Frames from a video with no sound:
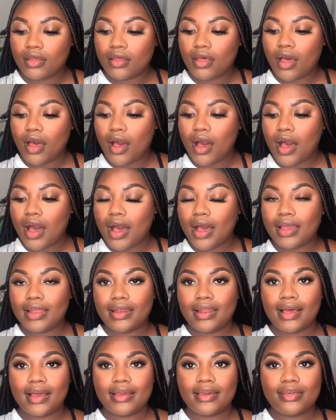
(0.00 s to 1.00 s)

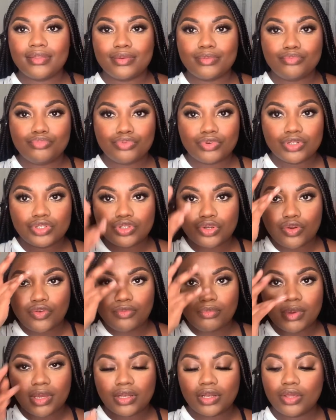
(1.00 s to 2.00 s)
highlight the bridge of
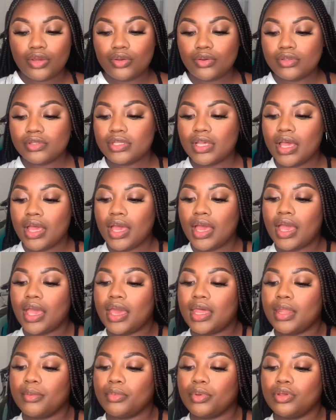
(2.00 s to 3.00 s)
my nose,
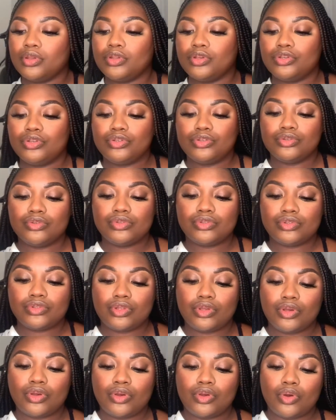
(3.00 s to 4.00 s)
and I'm going to use
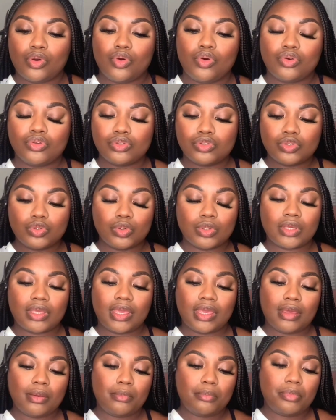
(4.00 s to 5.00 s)
the contour
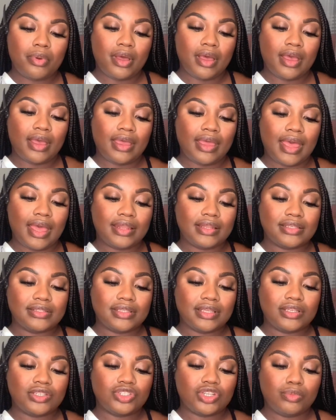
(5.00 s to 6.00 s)
kit by
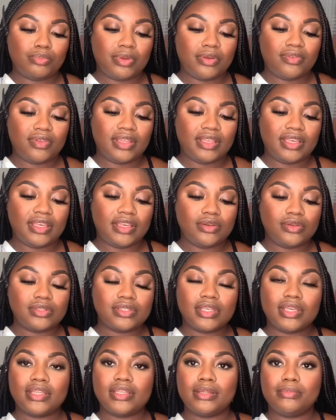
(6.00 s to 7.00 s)
Anastasia Beverly Hills
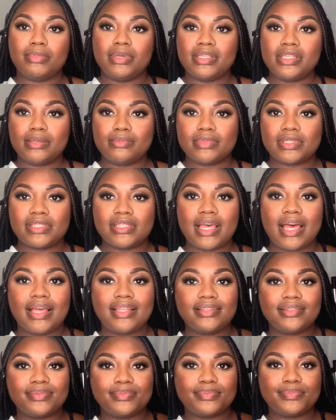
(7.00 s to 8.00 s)
in the medium to
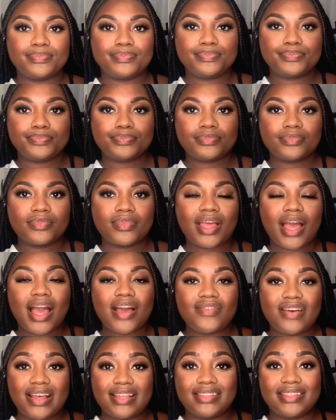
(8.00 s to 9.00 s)
tan.
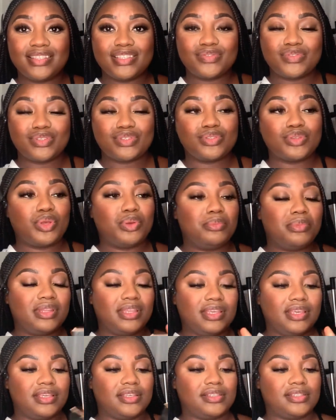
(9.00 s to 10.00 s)
I've had this for so many
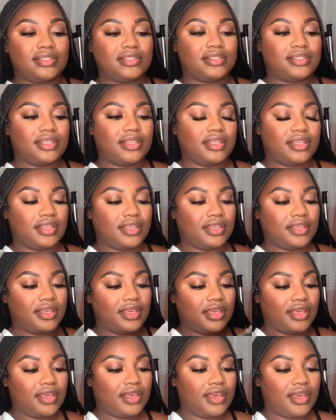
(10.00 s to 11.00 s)
years
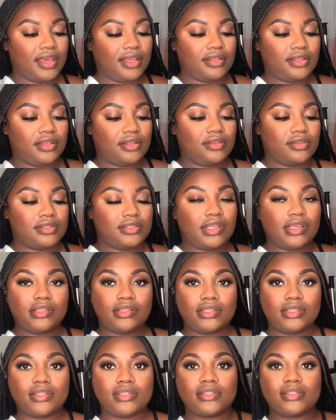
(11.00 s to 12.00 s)
and it looks like
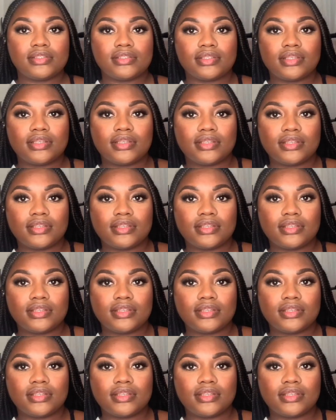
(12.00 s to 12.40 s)
this.